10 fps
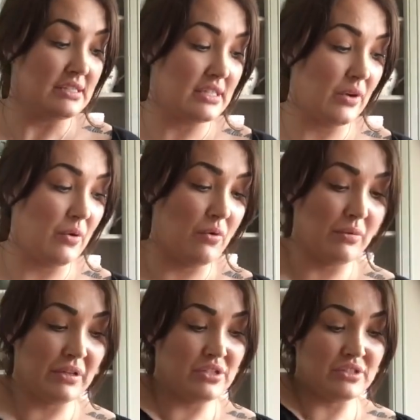So all
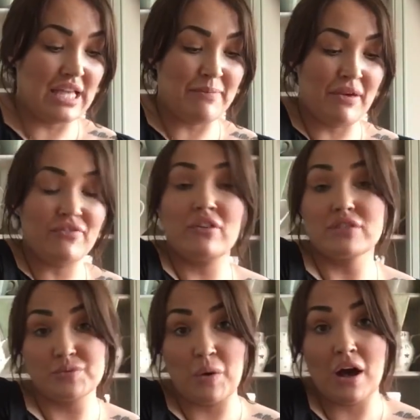I'm going to do is get a bit of
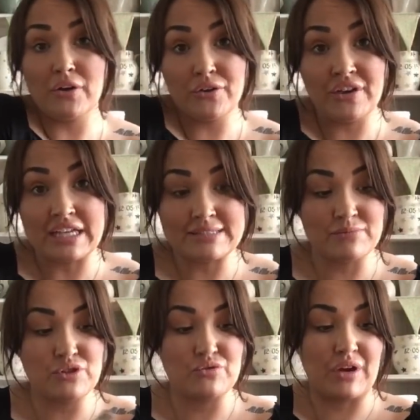florist wire, you can get
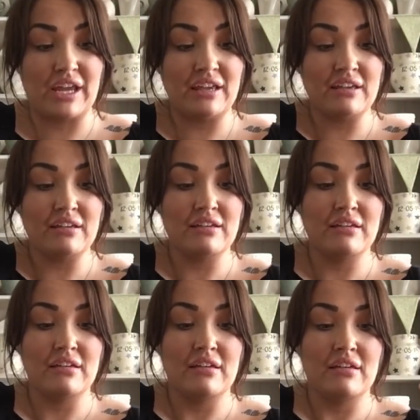some string.
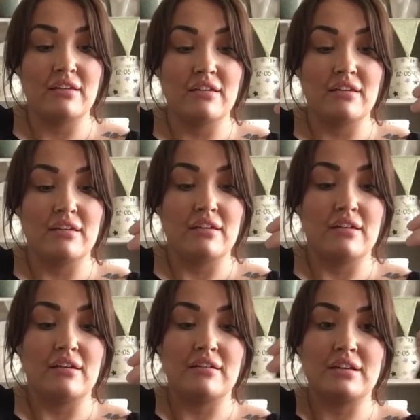
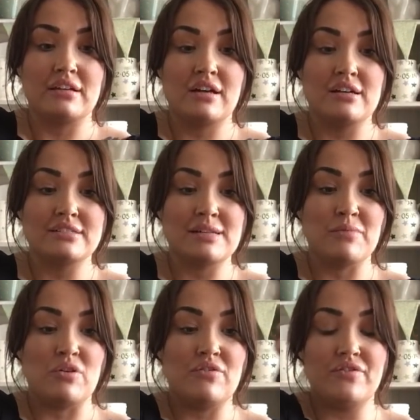I'm going to cut some
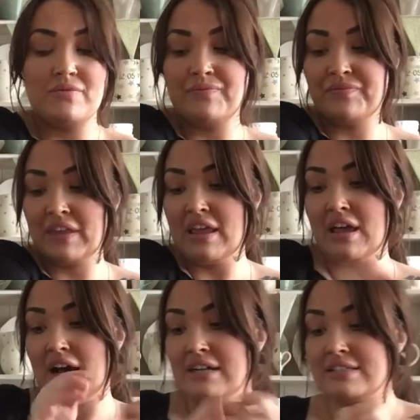
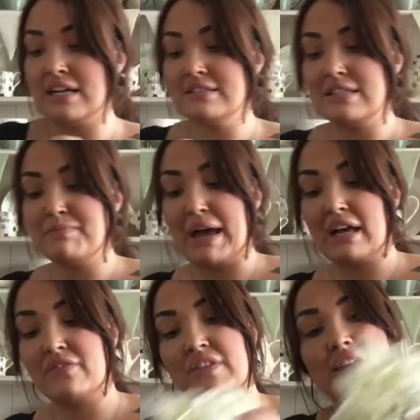off. And under the
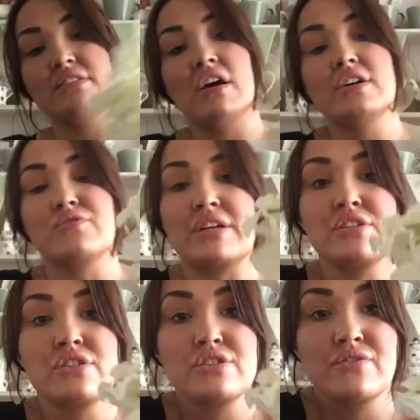back of these
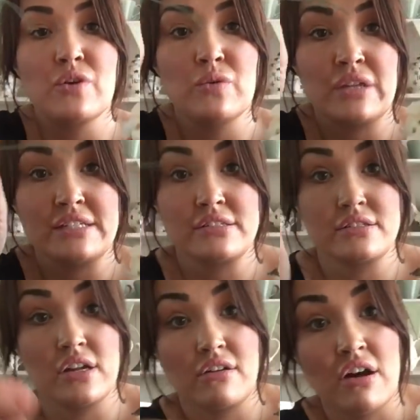hydrangeas, you've got all these
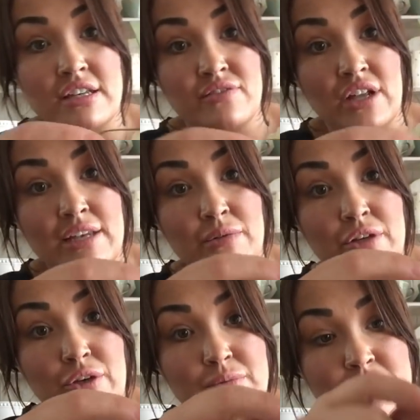kind of like little
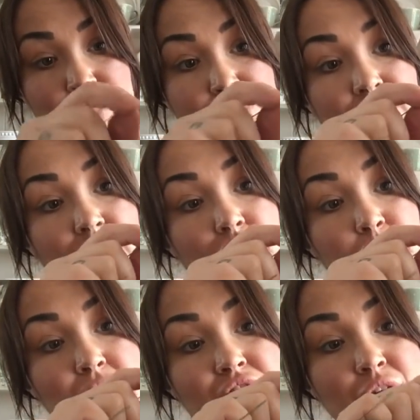loops. I'm just going to
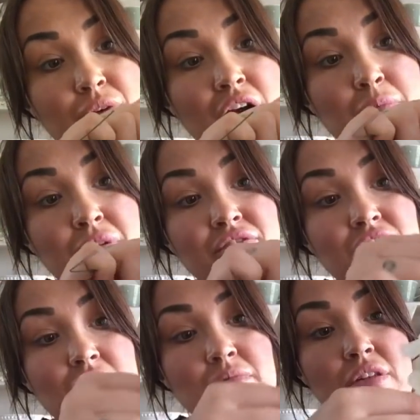loop it through a couple of
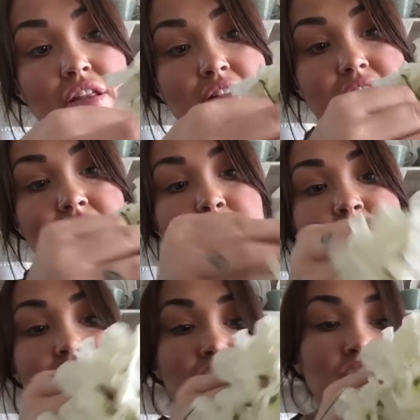them, like
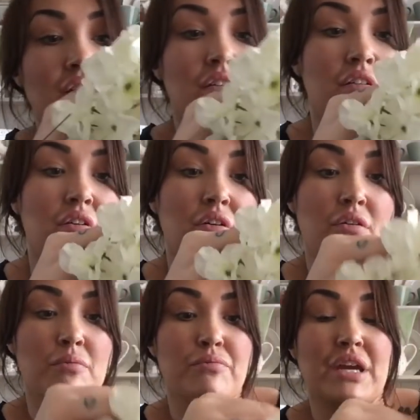stems.
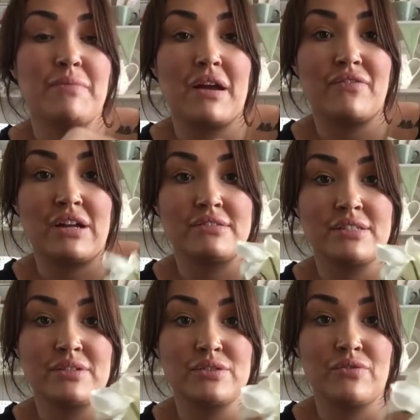Bring it back round
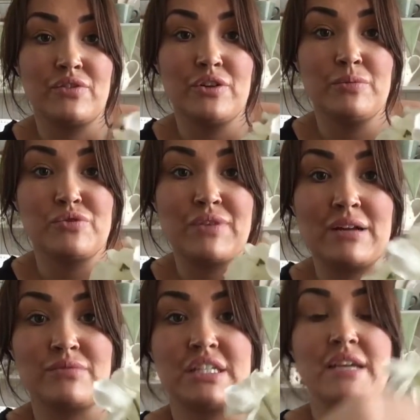so it's sort of looped
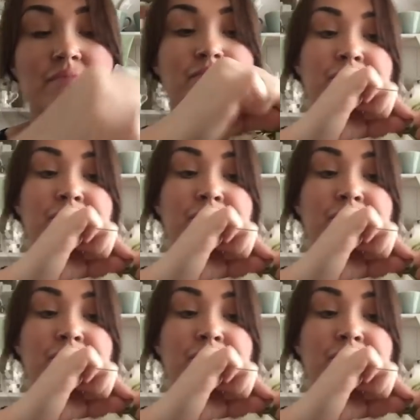round it.